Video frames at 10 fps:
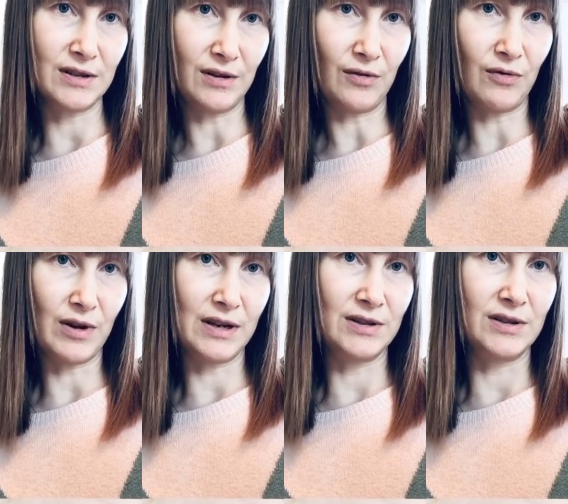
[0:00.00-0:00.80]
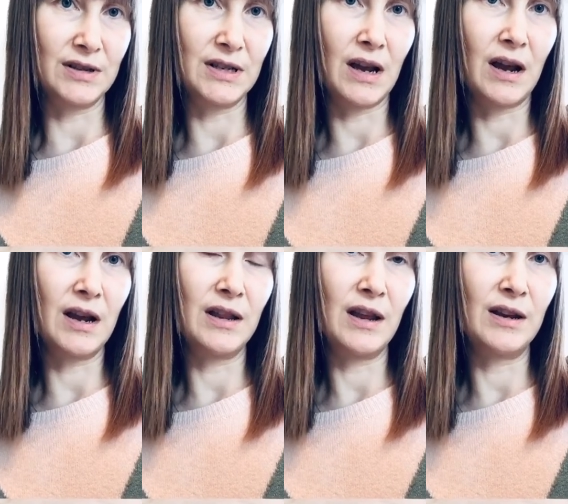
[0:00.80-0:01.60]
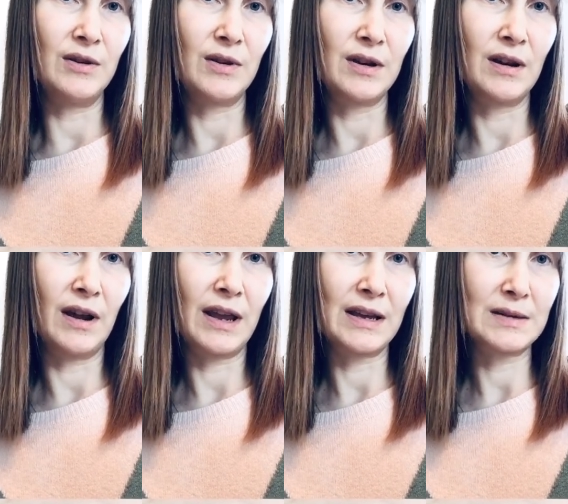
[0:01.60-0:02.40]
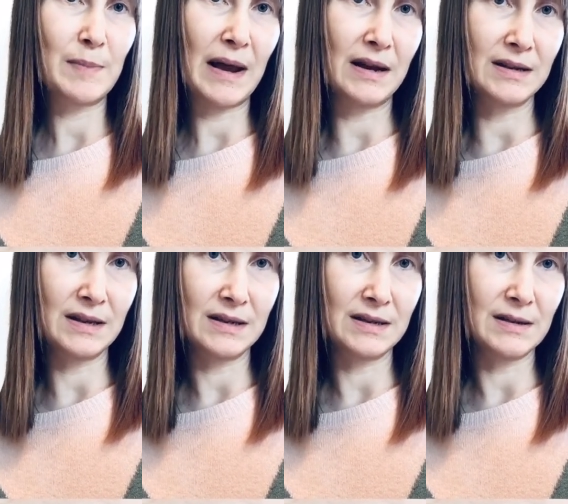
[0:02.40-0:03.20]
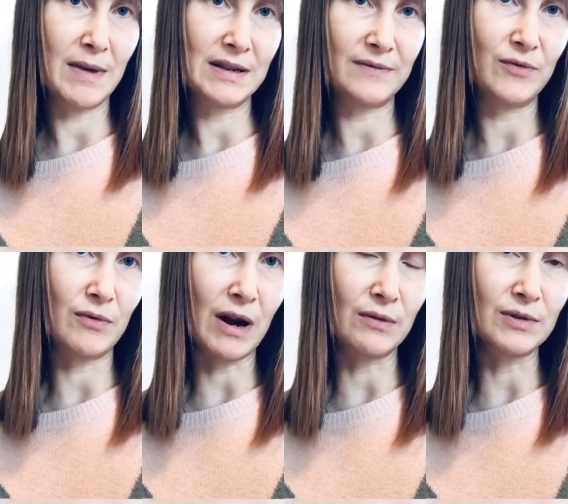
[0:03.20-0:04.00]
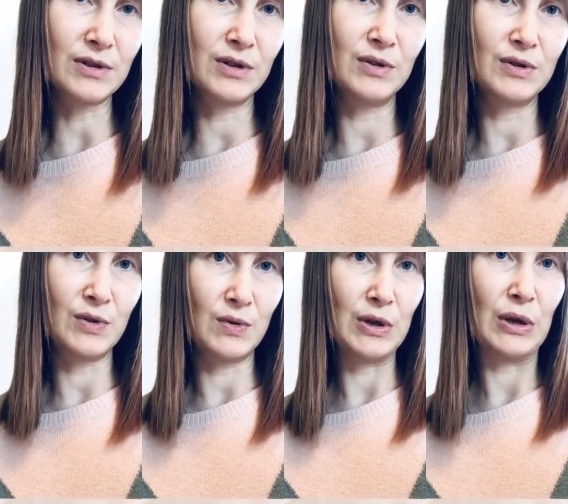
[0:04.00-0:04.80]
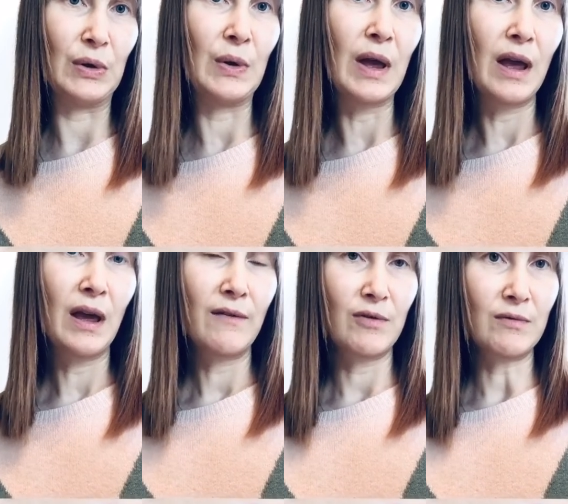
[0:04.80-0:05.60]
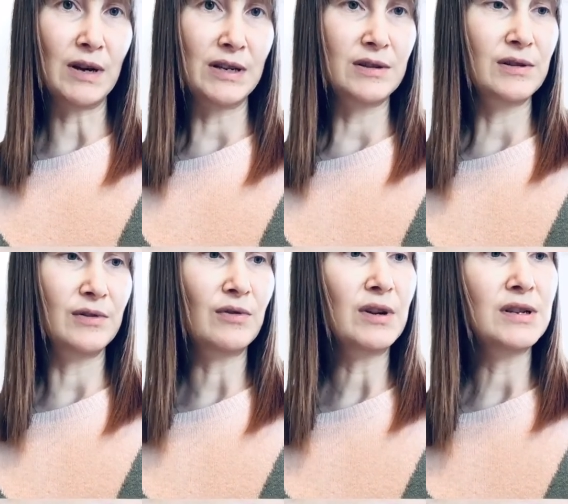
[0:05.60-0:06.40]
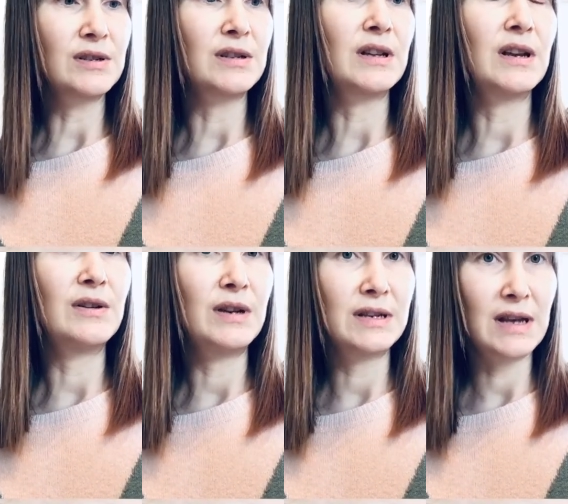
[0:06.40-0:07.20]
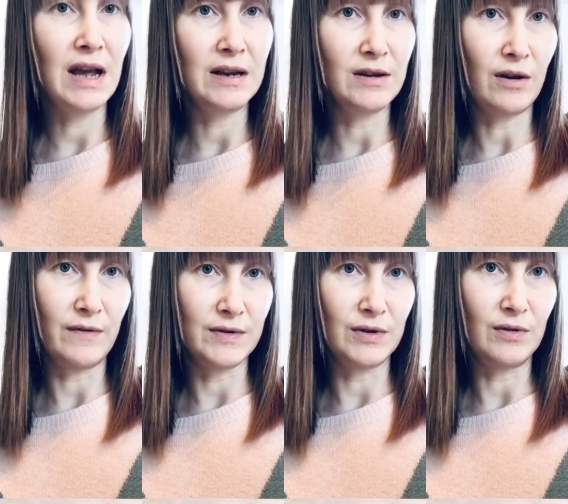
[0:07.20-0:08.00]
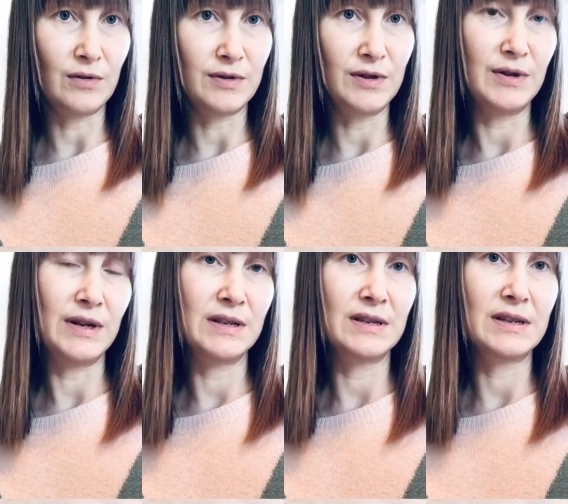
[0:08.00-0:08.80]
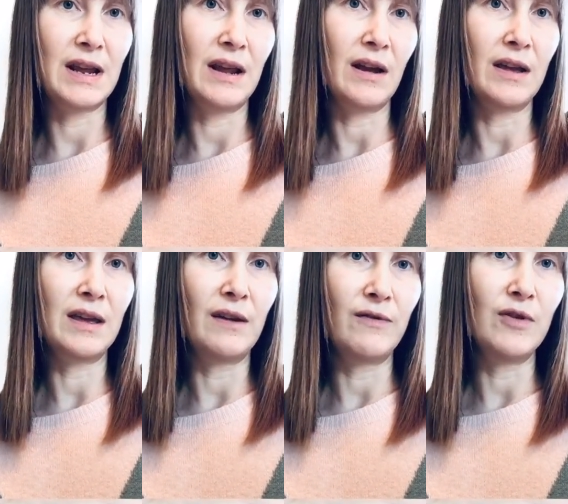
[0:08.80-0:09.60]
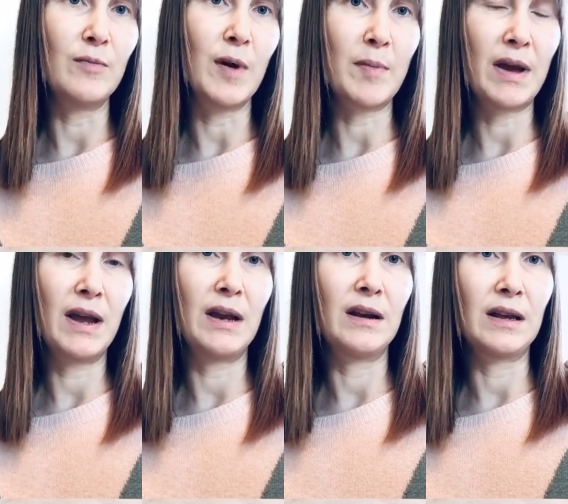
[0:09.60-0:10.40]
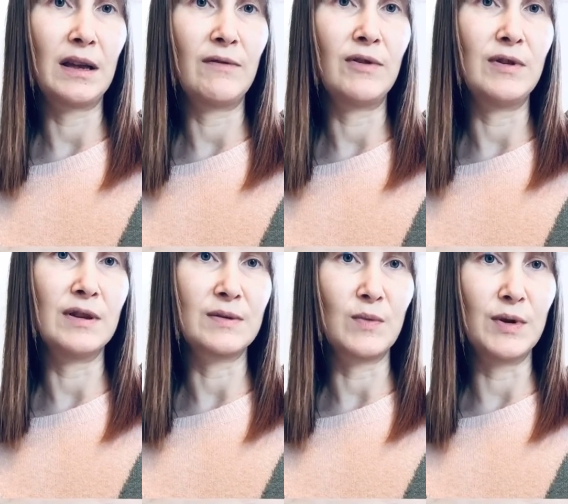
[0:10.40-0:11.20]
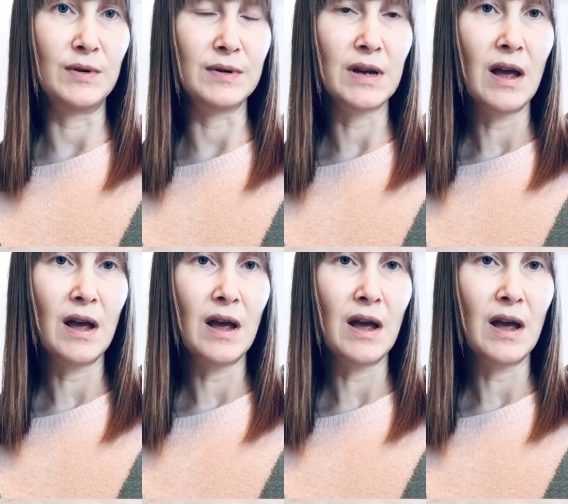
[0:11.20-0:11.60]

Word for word: and you're Christian, yeah, and then you can like expand this as a metaphor out to suit you if you're religious and you're Christian, then you need to hand it over to God. You need to say, I give you my pain, I give you this wound,